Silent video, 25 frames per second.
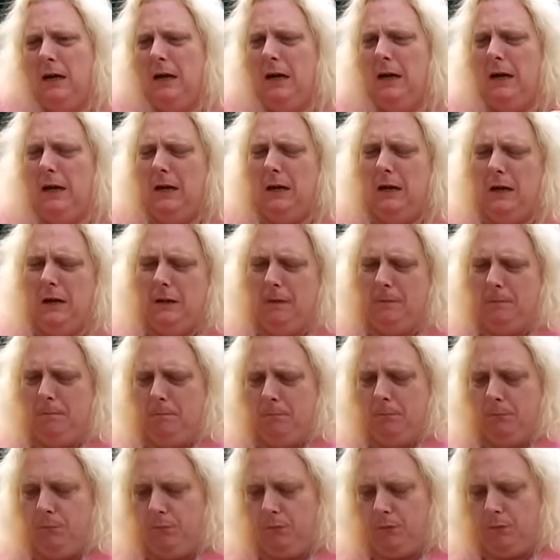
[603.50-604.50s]

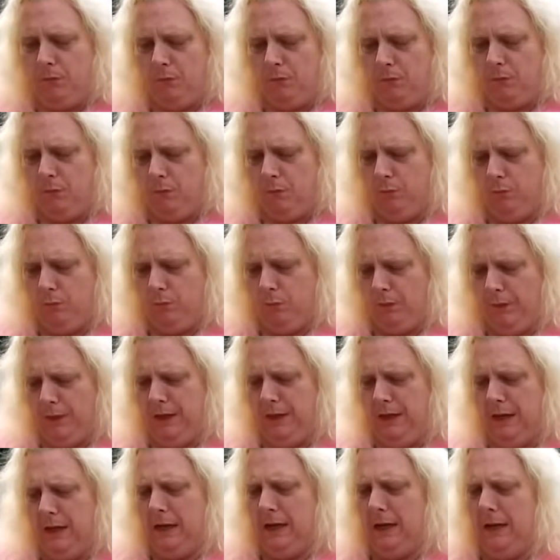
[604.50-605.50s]
Um,
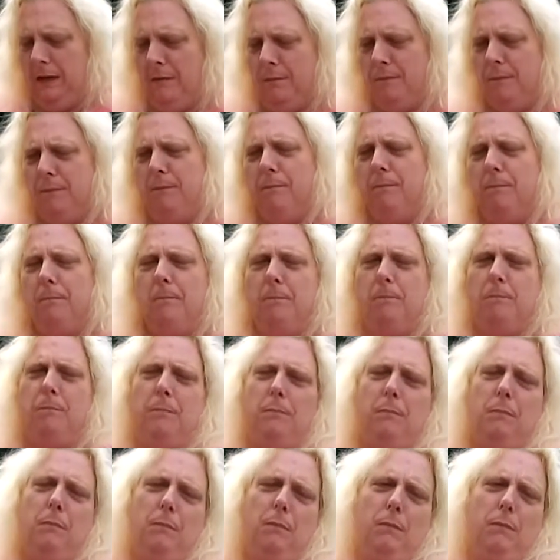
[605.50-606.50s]
we have
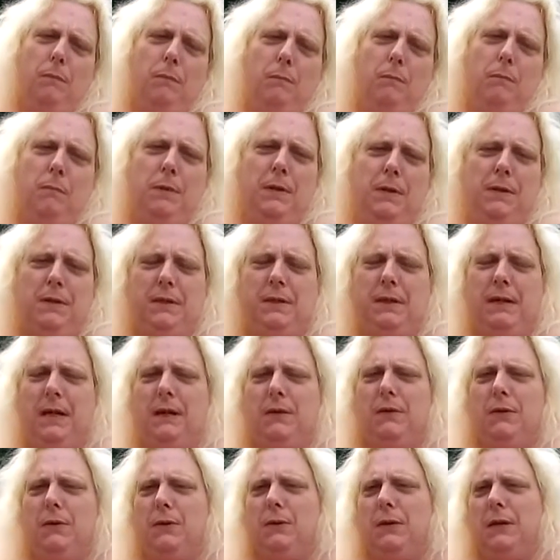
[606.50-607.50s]
been
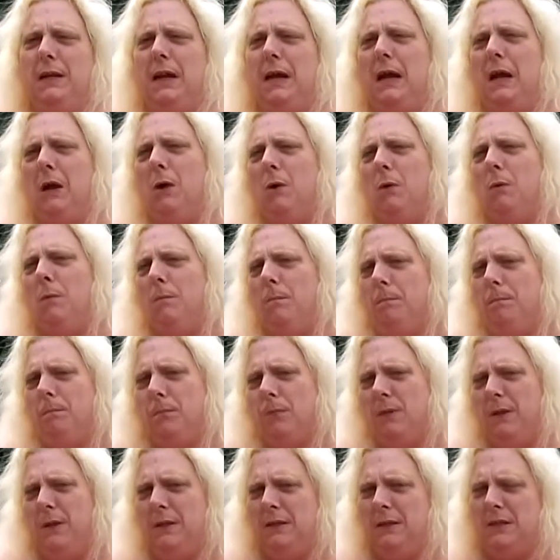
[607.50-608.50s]
together now
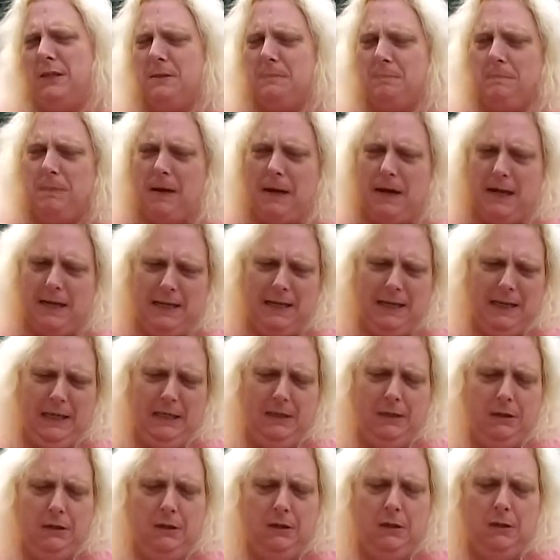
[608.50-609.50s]
in this
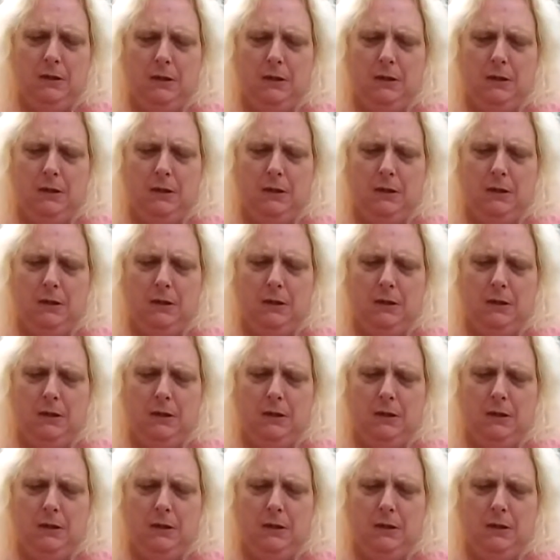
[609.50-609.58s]
body.